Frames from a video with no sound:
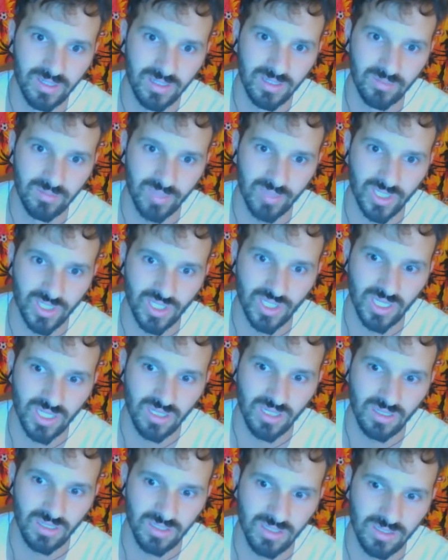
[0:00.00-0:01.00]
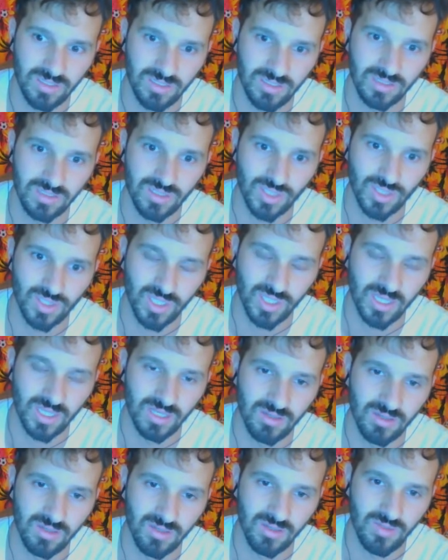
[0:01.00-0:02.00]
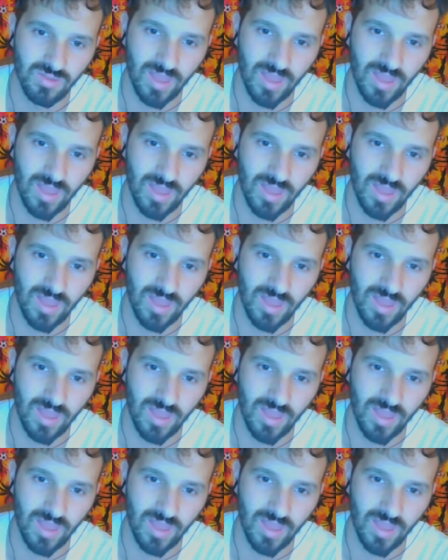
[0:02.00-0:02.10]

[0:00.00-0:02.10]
But she didn't do